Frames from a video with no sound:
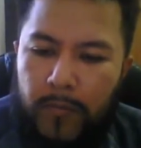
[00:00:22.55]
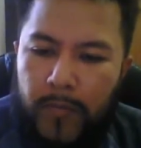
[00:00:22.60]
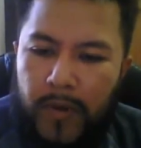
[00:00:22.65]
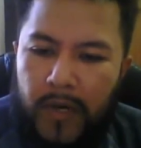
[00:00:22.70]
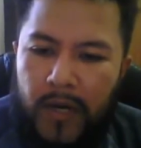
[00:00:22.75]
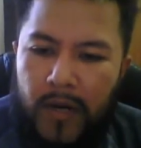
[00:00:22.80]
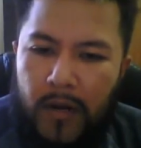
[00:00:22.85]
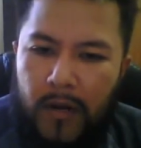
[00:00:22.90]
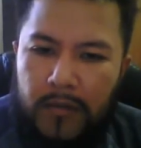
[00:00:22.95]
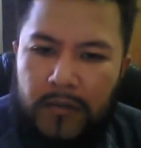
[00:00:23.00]

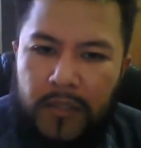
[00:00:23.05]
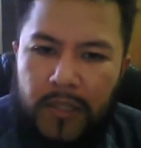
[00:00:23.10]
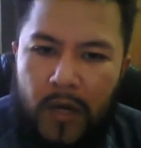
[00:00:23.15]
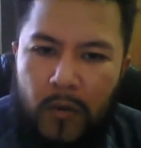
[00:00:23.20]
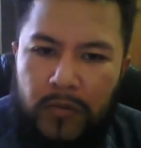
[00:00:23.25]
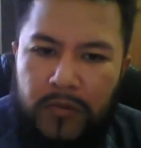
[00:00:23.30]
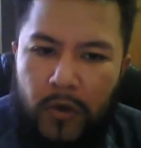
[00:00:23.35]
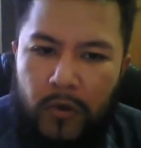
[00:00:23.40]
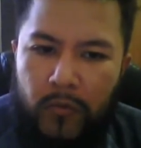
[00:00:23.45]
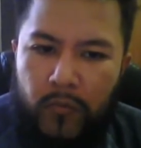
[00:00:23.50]
but today I
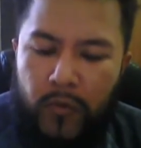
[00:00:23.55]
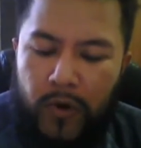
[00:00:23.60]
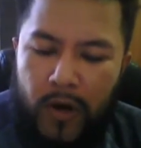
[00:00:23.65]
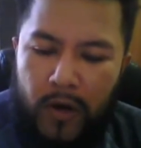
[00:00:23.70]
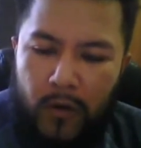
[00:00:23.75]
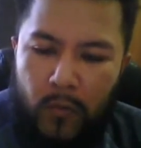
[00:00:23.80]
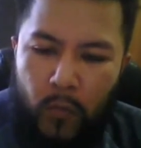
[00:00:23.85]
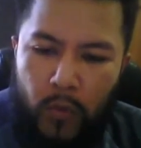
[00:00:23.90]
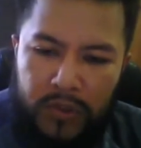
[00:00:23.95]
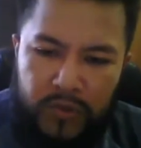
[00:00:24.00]
will talk
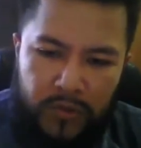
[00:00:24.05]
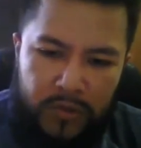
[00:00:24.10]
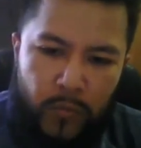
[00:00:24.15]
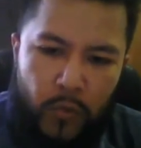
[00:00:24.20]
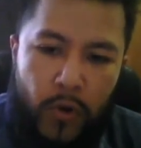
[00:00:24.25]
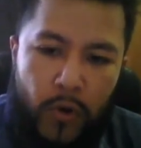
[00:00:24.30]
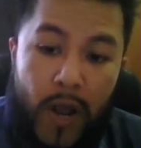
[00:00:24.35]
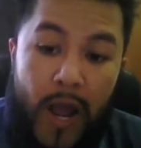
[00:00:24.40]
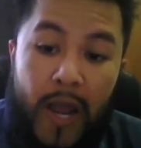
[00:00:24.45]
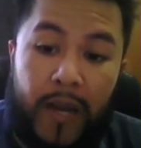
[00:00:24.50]
regarding which one's
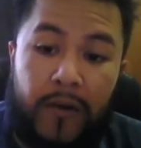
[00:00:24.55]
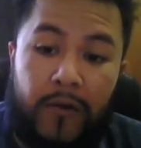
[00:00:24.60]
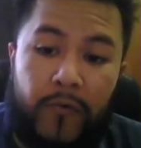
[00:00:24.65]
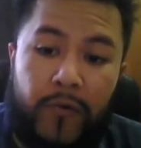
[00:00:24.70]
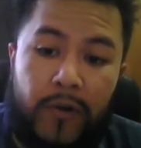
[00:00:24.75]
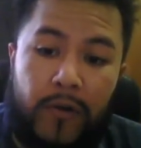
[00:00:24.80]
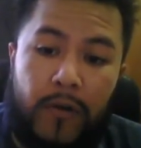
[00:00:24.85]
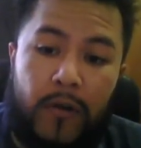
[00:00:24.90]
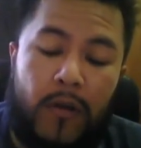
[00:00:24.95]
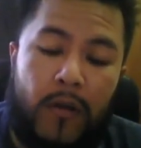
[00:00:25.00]
more
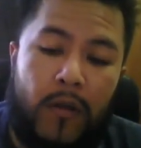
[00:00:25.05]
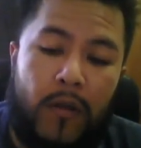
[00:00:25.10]
accurate,